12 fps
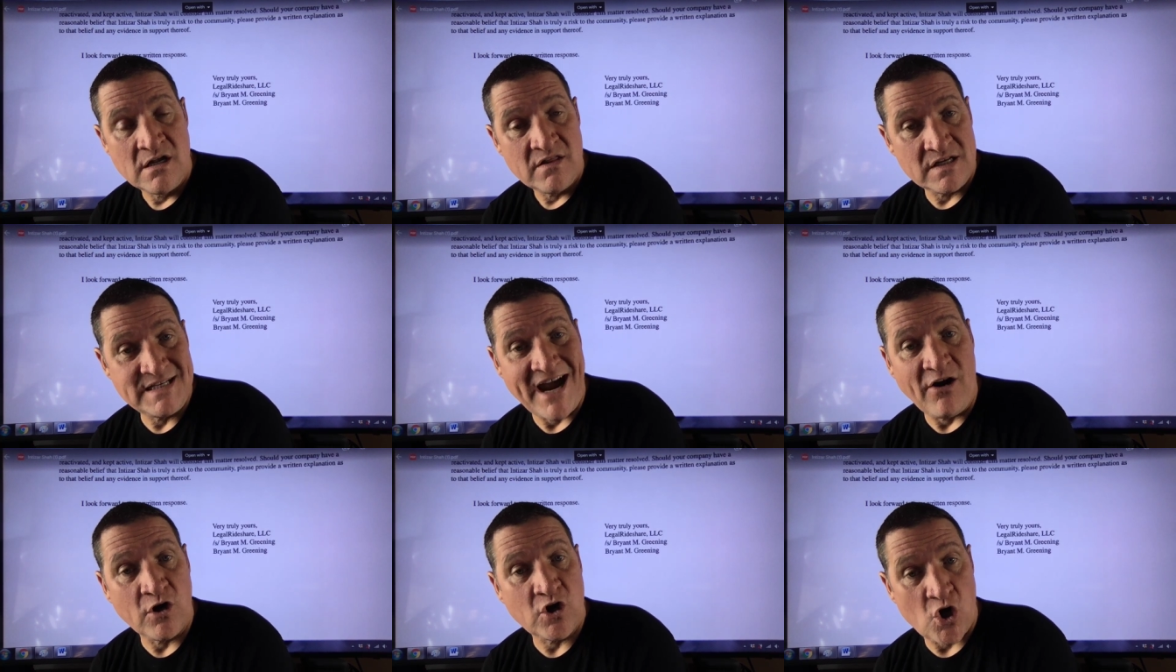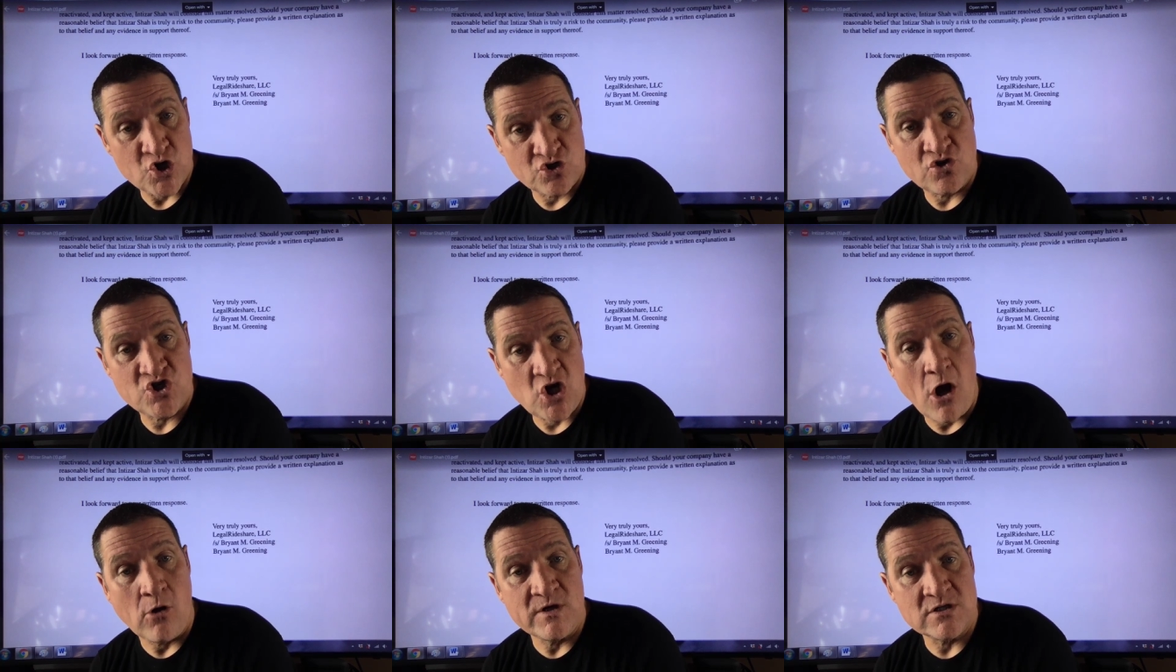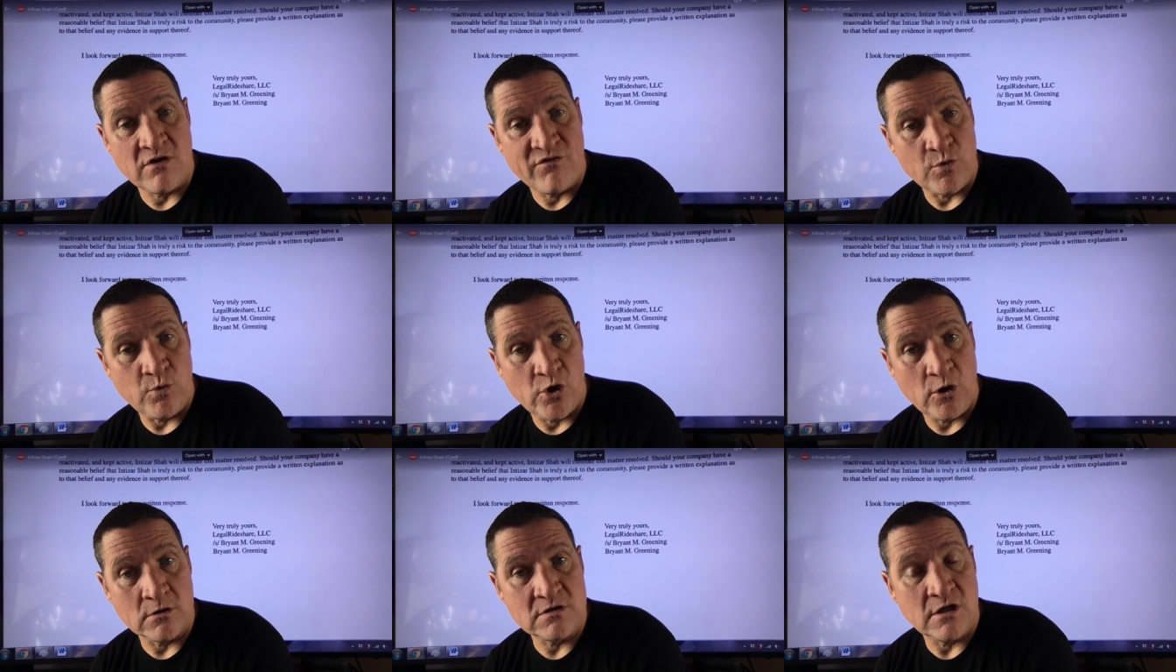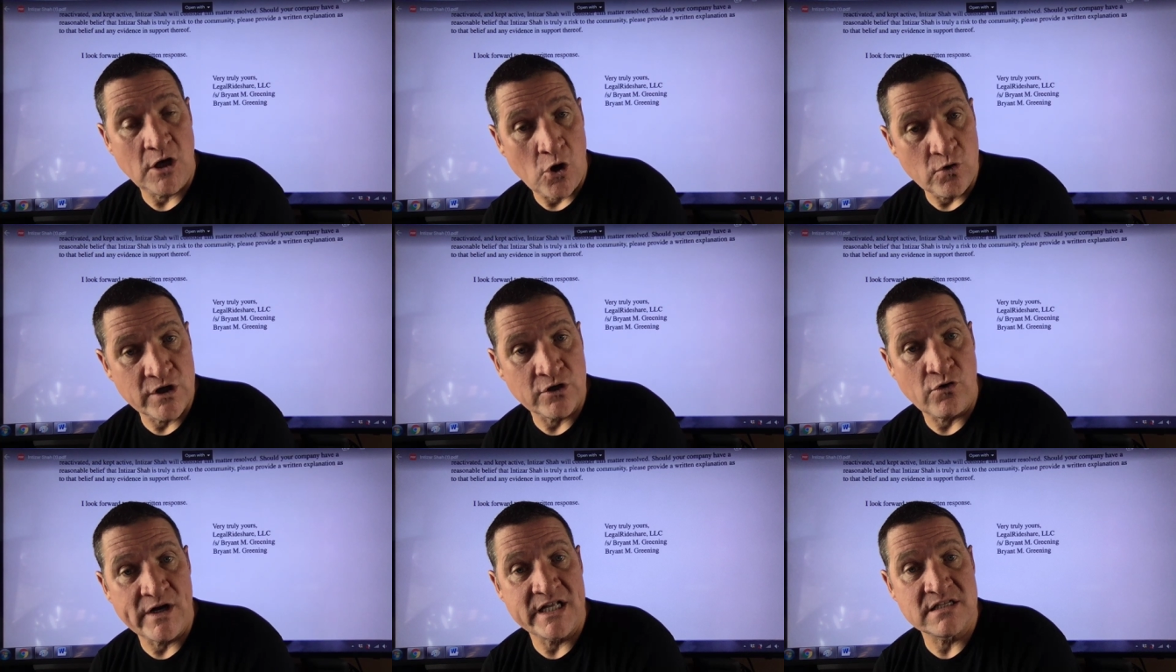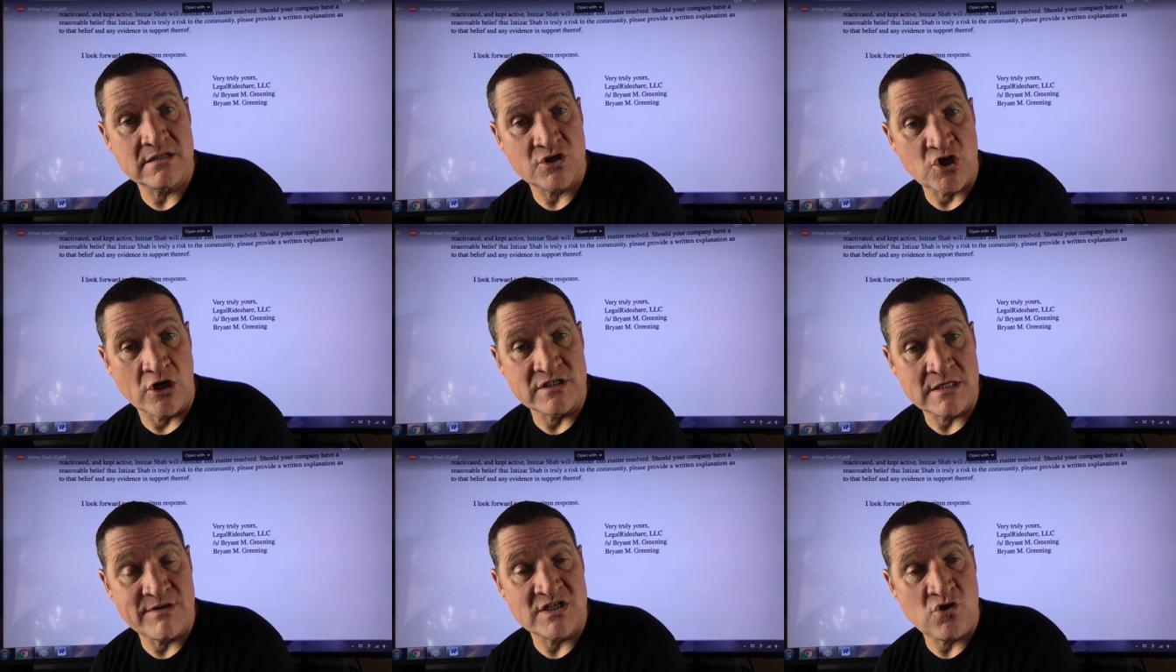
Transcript: the Dara Khosrowshahis of the world, the Logan Greens, the John Zimmers.